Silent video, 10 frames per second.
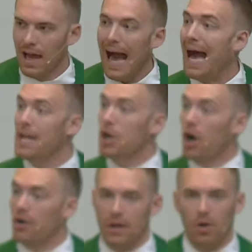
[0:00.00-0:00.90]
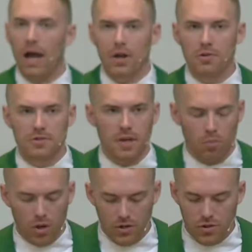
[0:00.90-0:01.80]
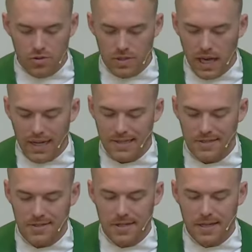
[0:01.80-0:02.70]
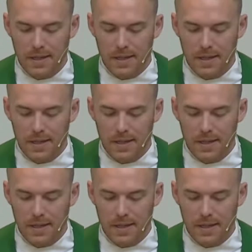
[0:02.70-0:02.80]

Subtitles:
I garden, or I know someone who does."